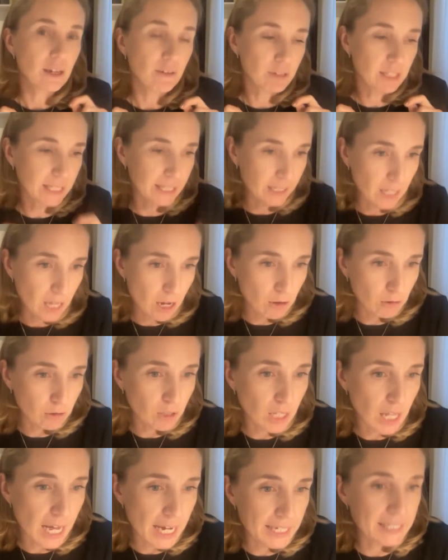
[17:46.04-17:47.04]
we tell our
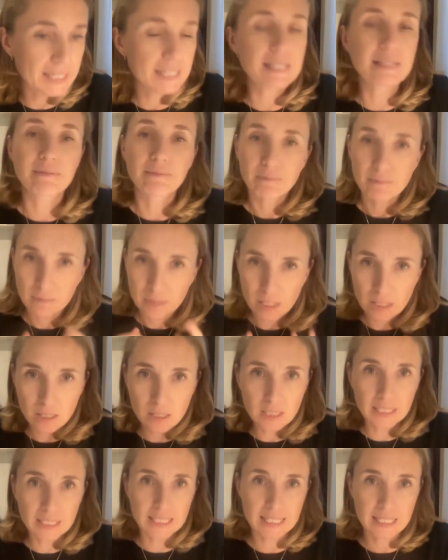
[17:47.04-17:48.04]
client
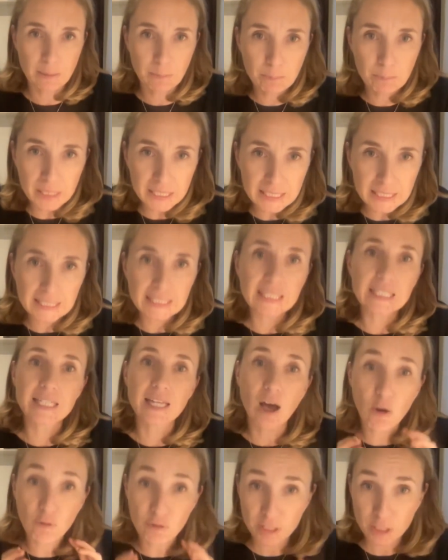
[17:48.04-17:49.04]
it's submitted,
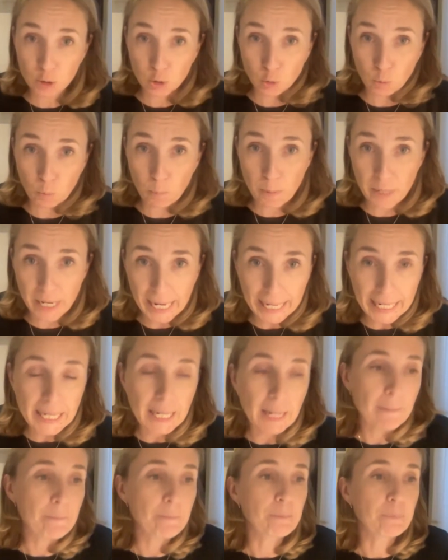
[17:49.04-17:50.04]
now we need to
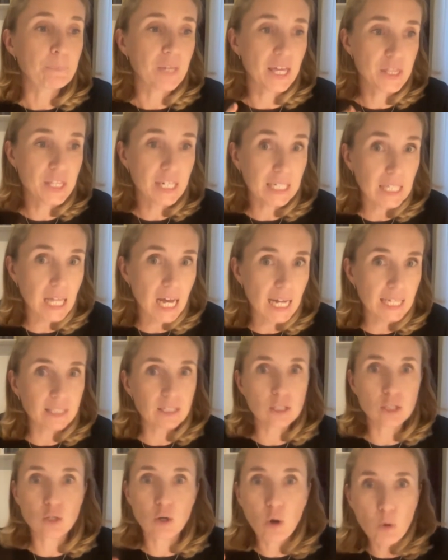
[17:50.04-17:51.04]
pay. And the client
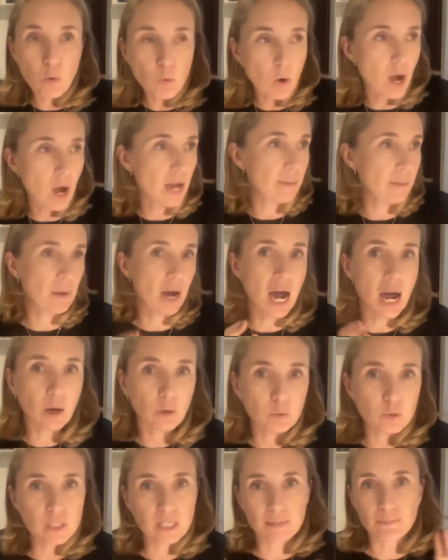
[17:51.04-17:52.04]
is, oh, I'm
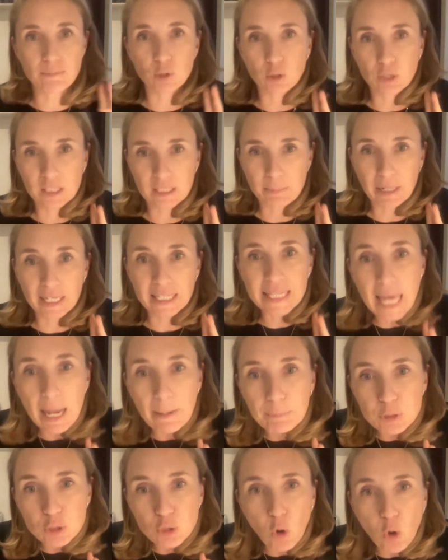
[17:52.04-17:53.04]
out, I'm not at my
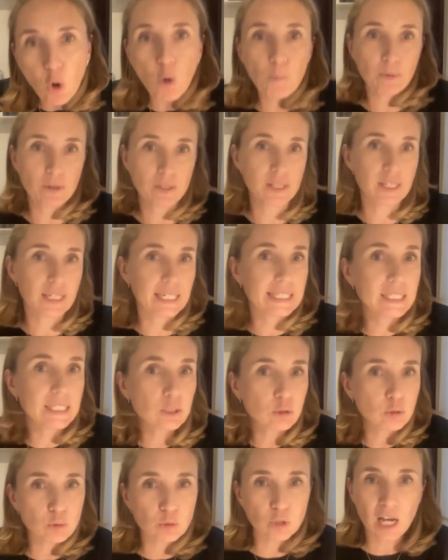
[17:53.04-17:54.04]
laptop, and they
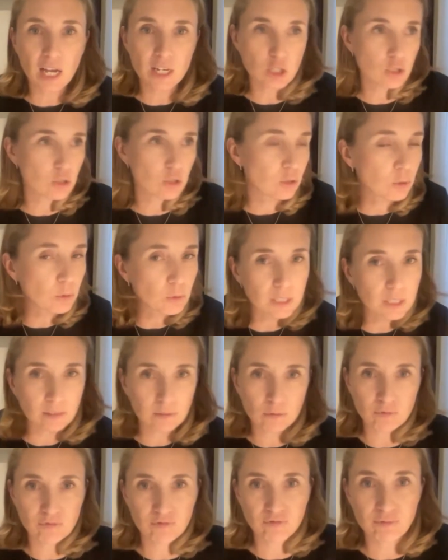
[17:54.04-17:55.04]
need to rush,
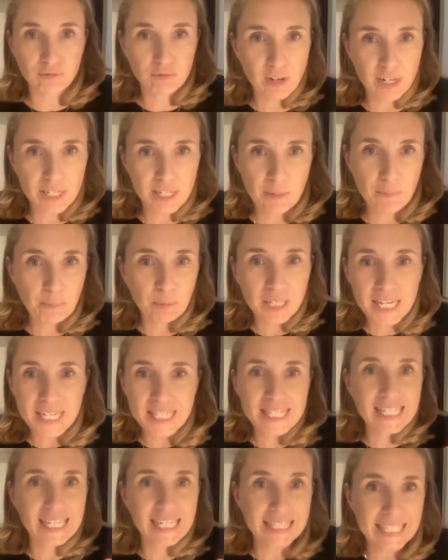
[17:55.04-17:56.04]
and find a
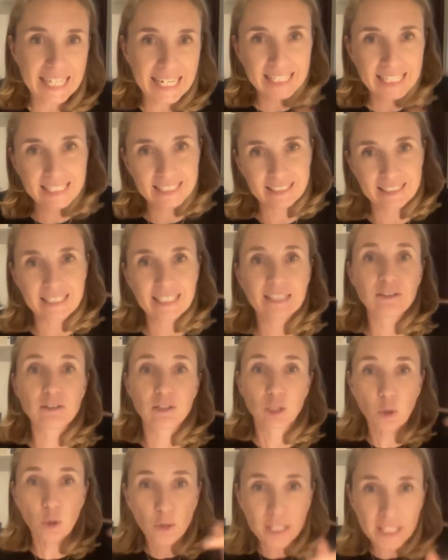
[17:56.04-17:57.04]
place, connect, and
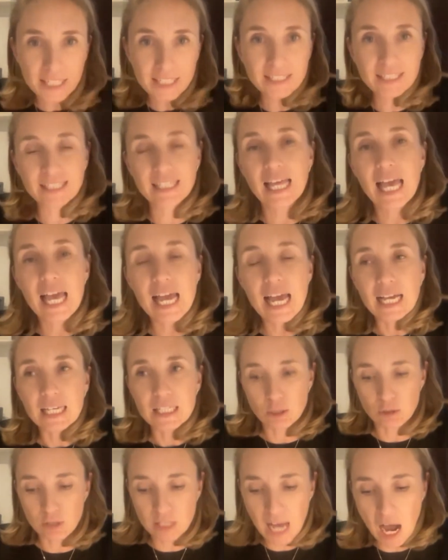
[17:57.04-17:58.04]
then log in. And
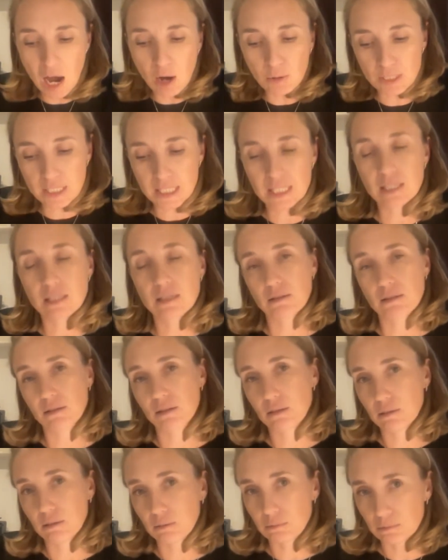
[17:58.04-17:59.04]
so now it's,
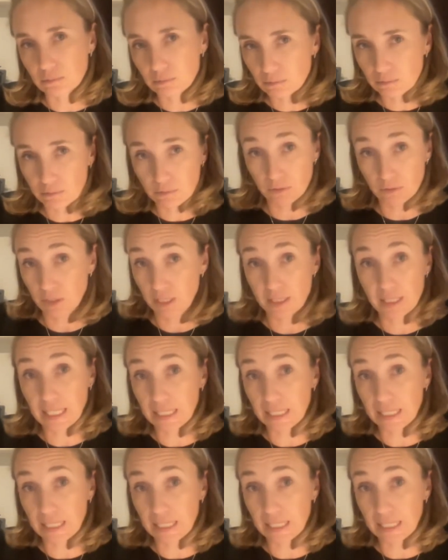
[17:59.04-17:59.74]
they